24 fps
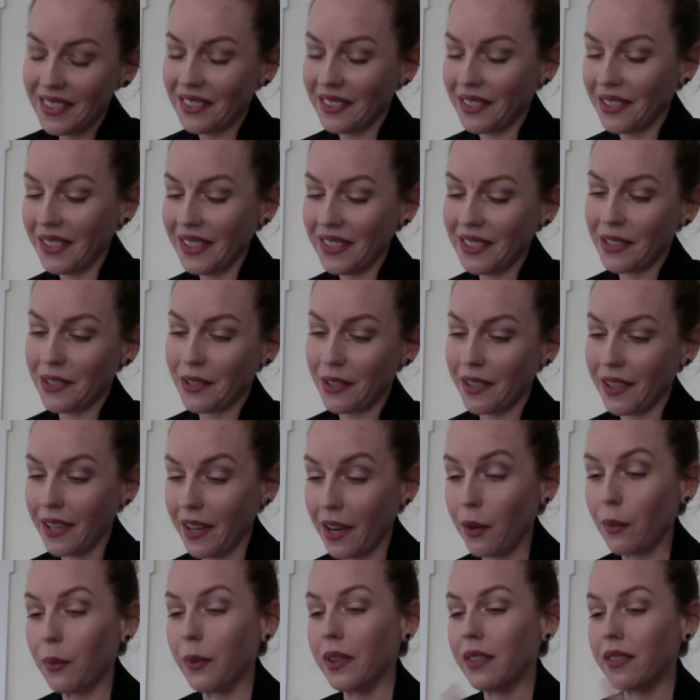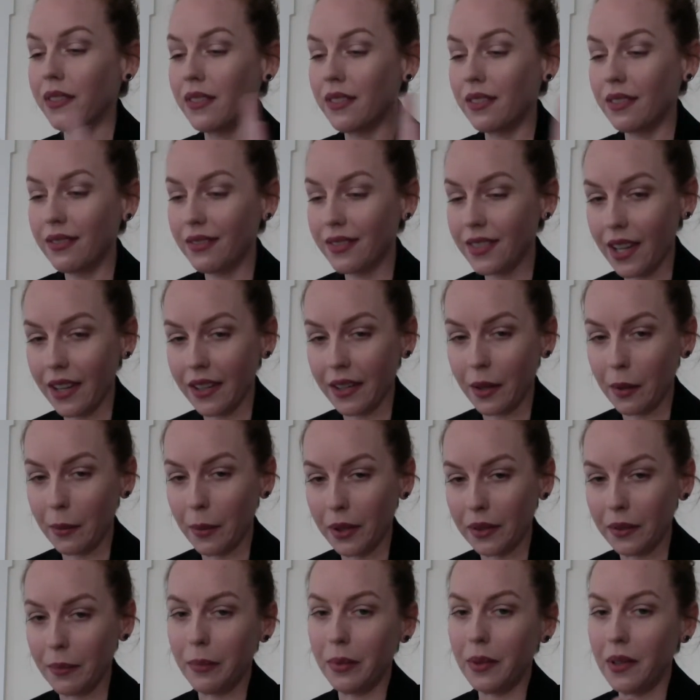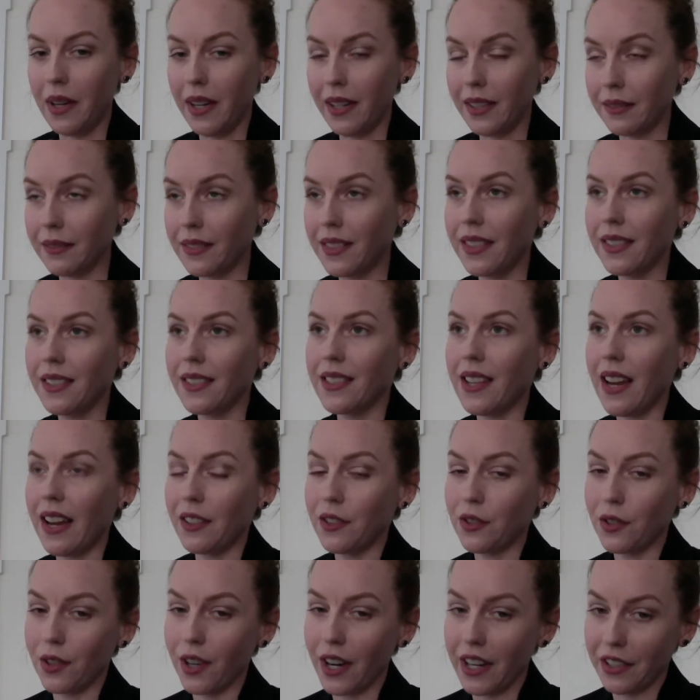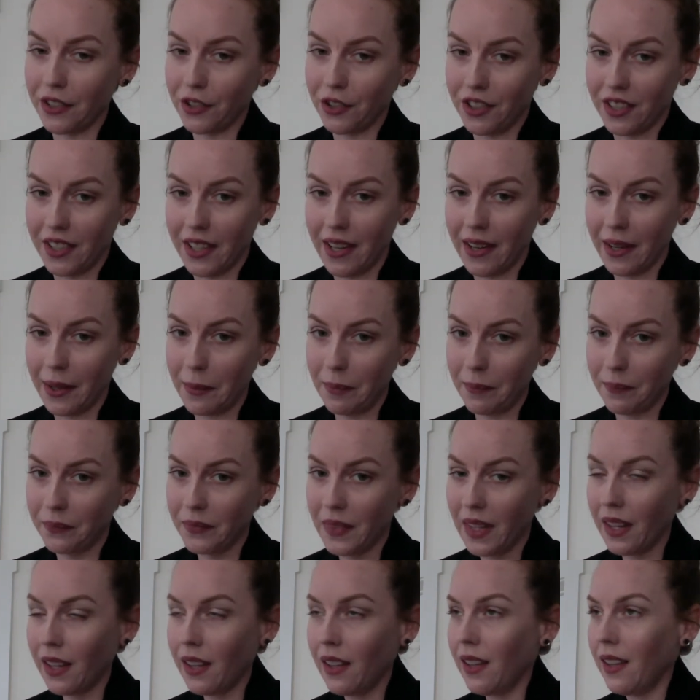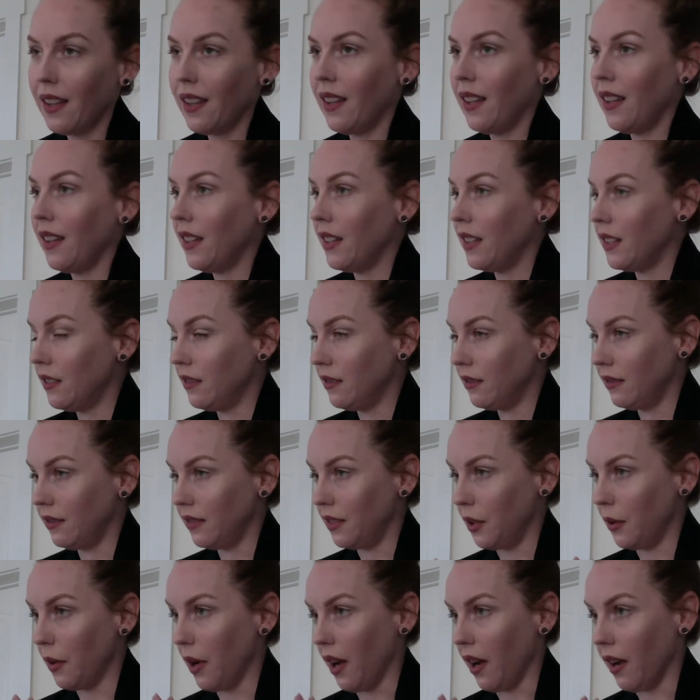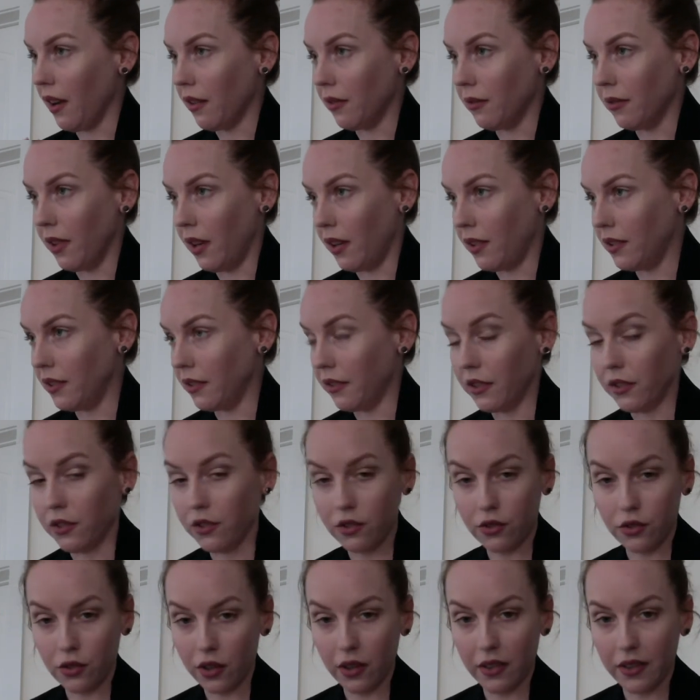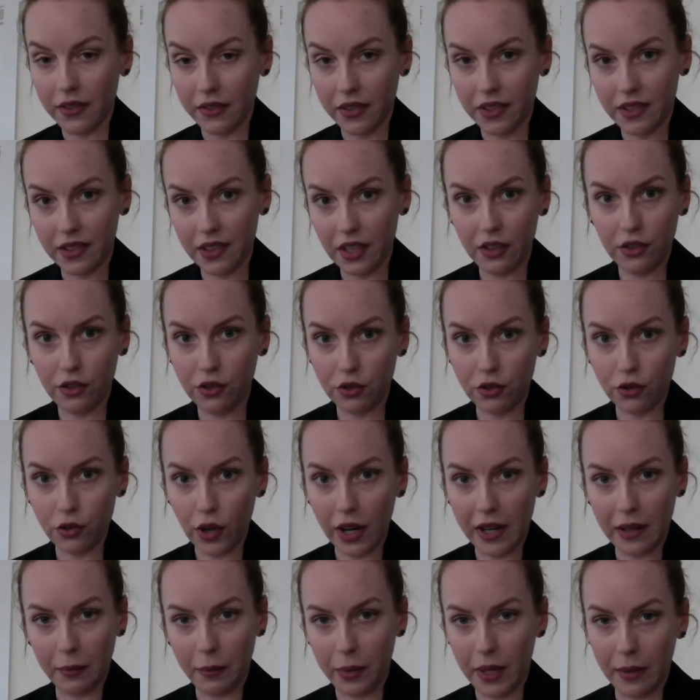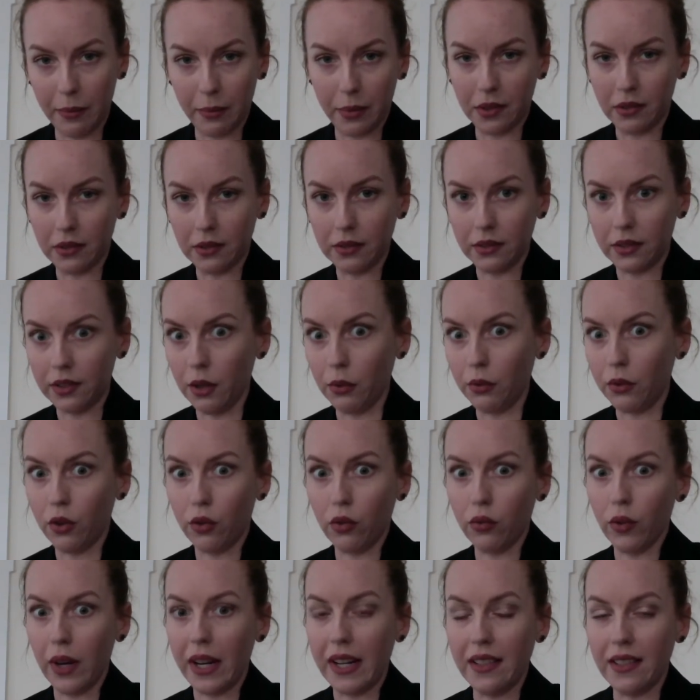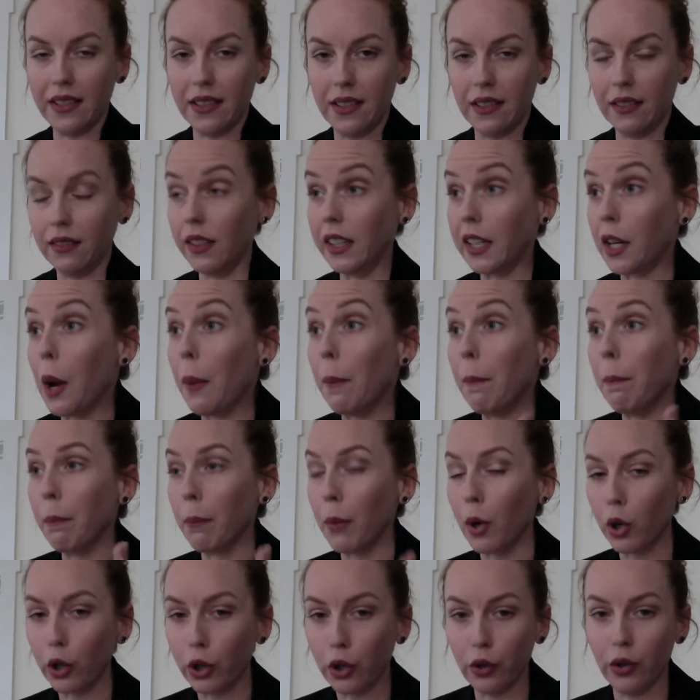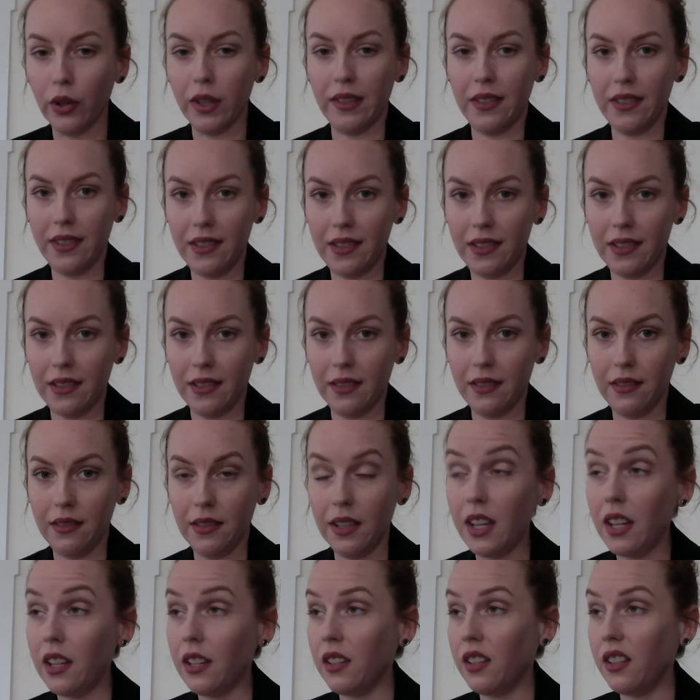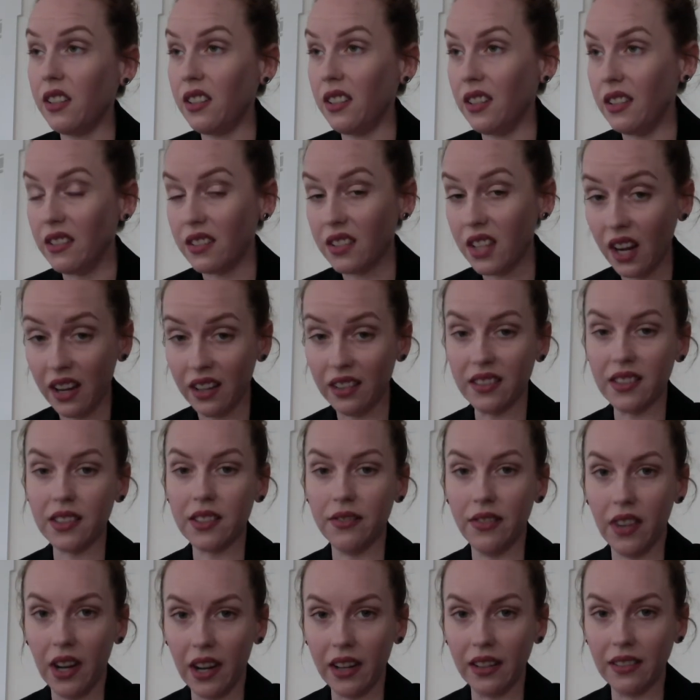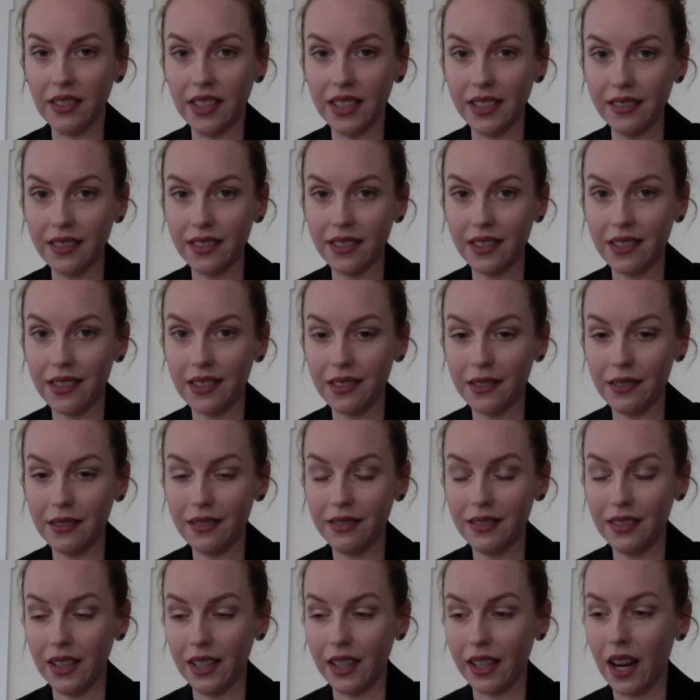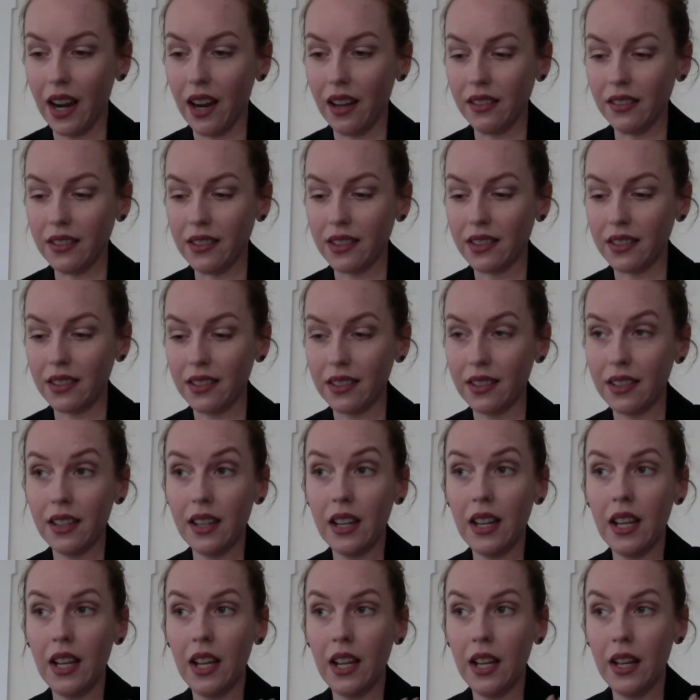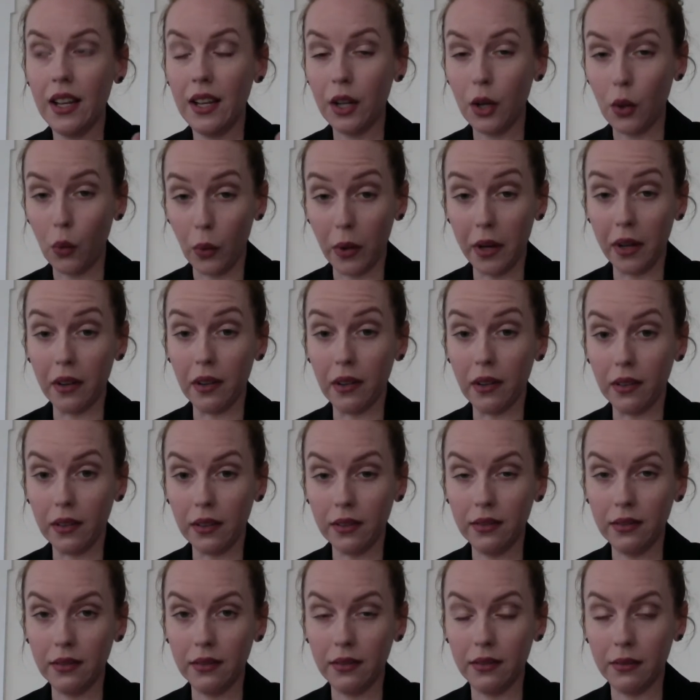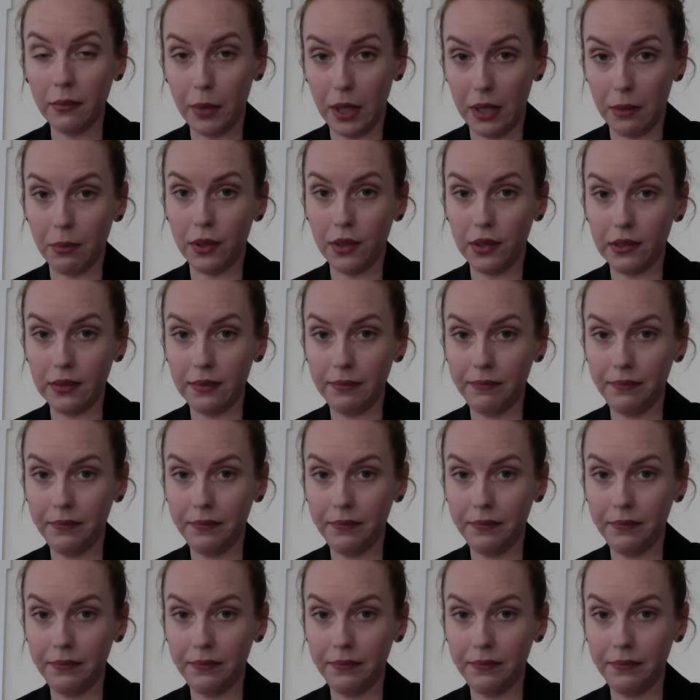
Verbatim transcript: so let's start out with talking about the plot. Saturation Day. You have all the stri- cis straight people go crazy, like murderous, intense violence against queer people,